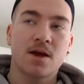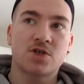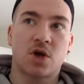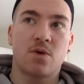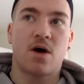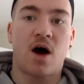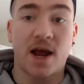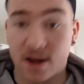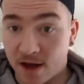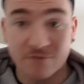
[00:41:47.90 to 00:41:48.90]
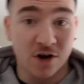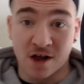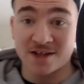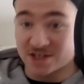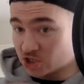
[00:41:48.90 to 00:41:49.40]
So I love
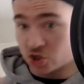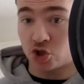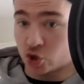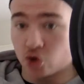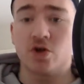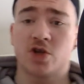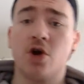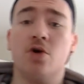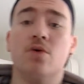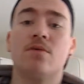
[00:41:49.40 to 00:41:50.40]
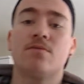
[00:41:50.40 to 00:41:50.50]
clients that just do the do.